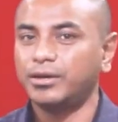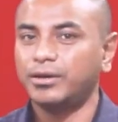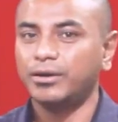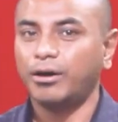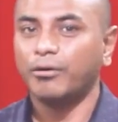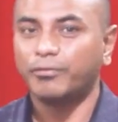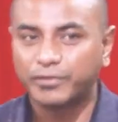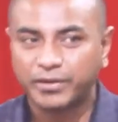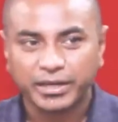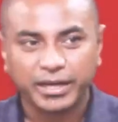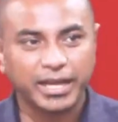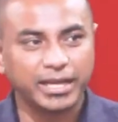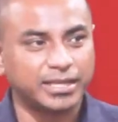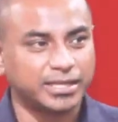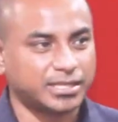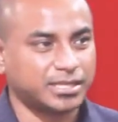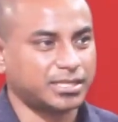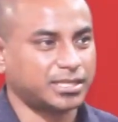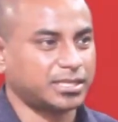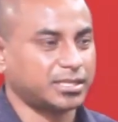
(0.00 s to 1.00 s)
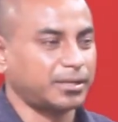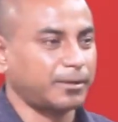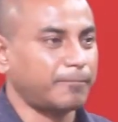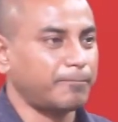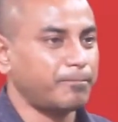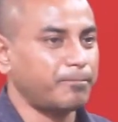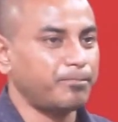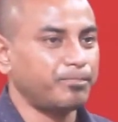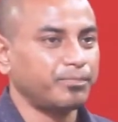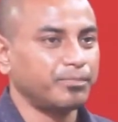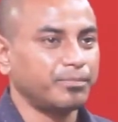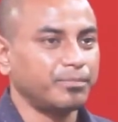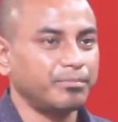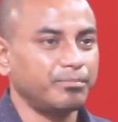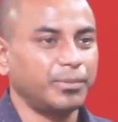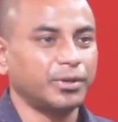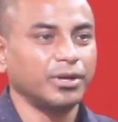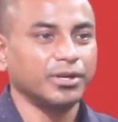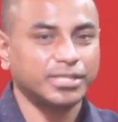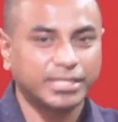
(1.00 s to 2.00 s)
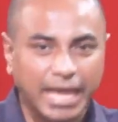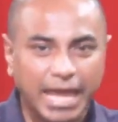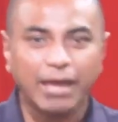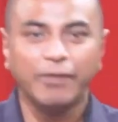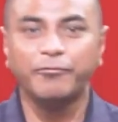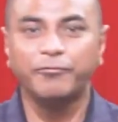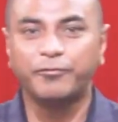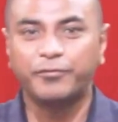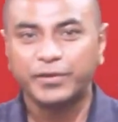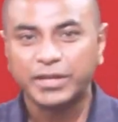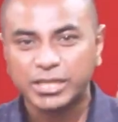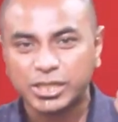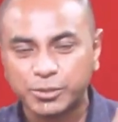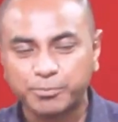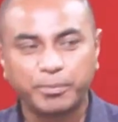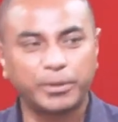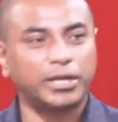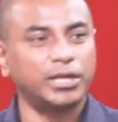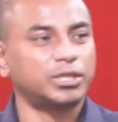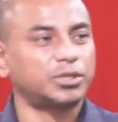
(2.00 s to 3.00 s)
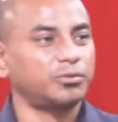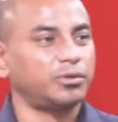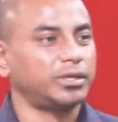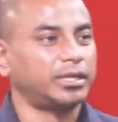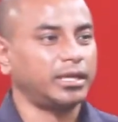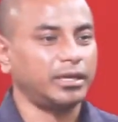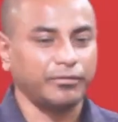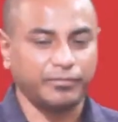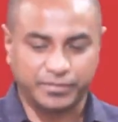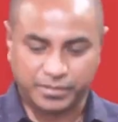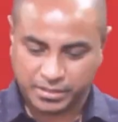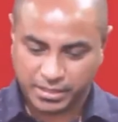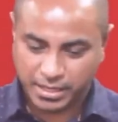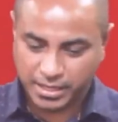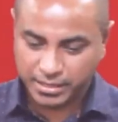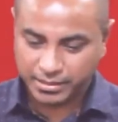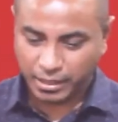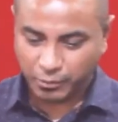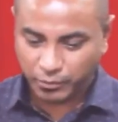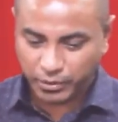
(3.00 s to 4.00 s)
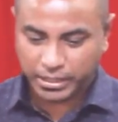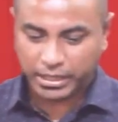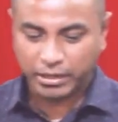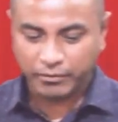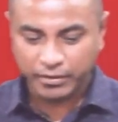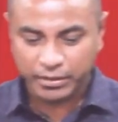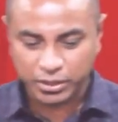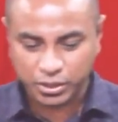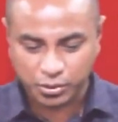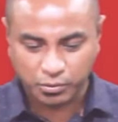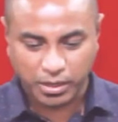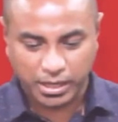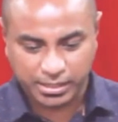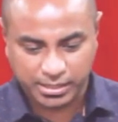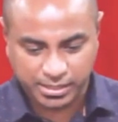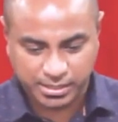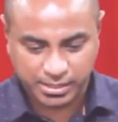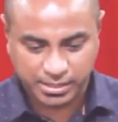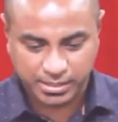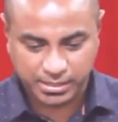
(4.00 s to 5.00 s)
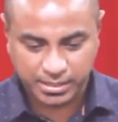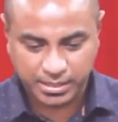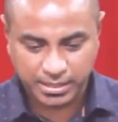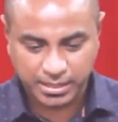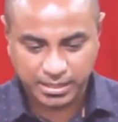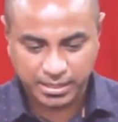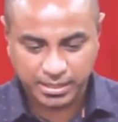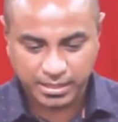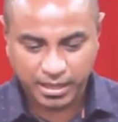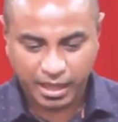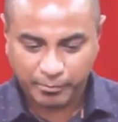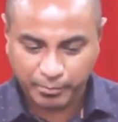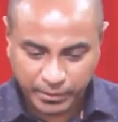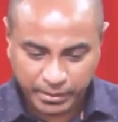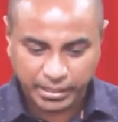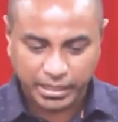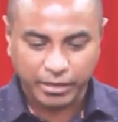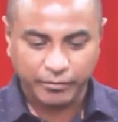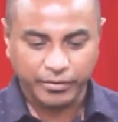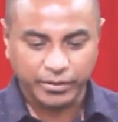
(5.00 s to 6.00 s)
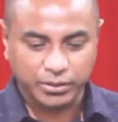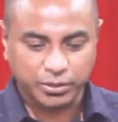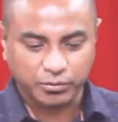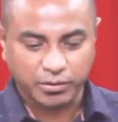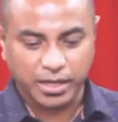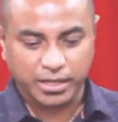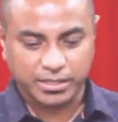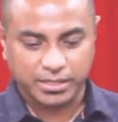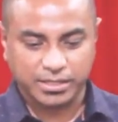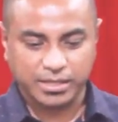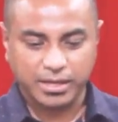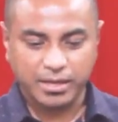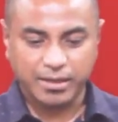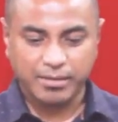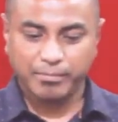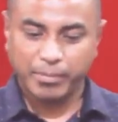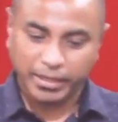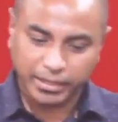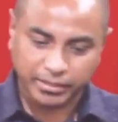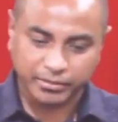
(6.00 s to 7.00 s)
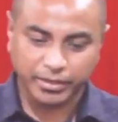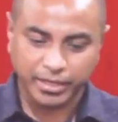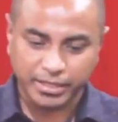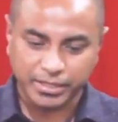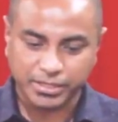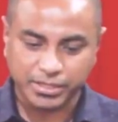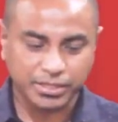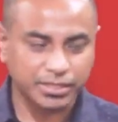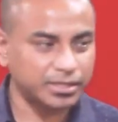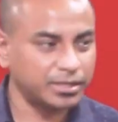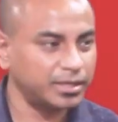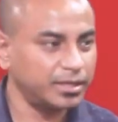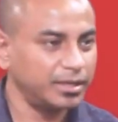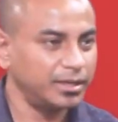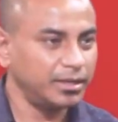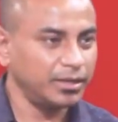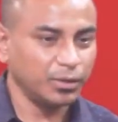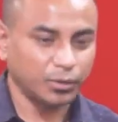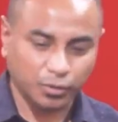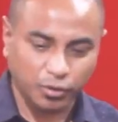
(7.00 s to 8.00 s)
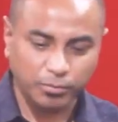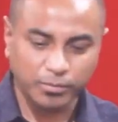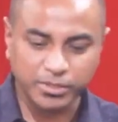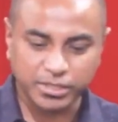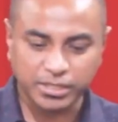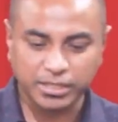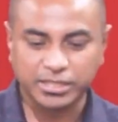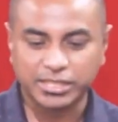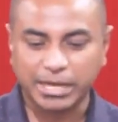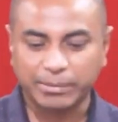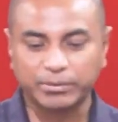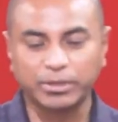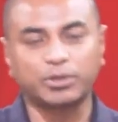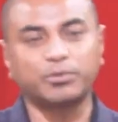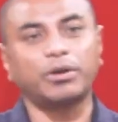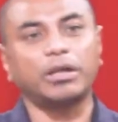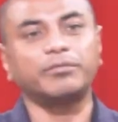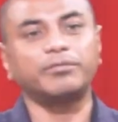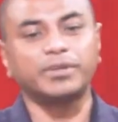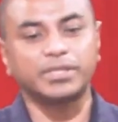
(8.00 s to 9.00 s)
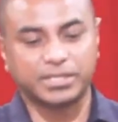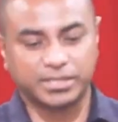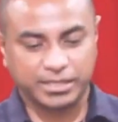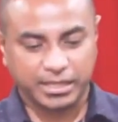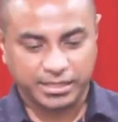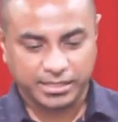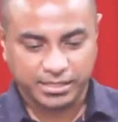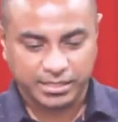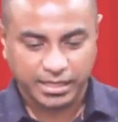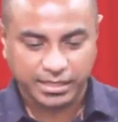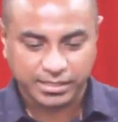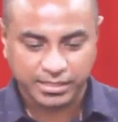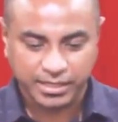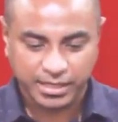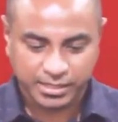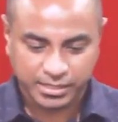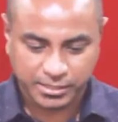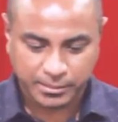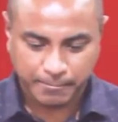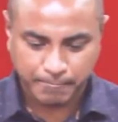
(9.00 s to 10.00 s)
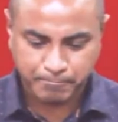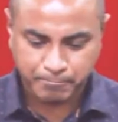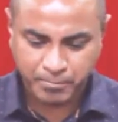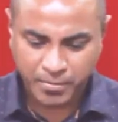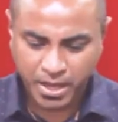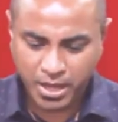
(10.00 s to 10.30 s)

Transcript: of grace, because every spiritual gifts that were given to us have been given to us by grace. Romans chapter 12 verse 6 says this: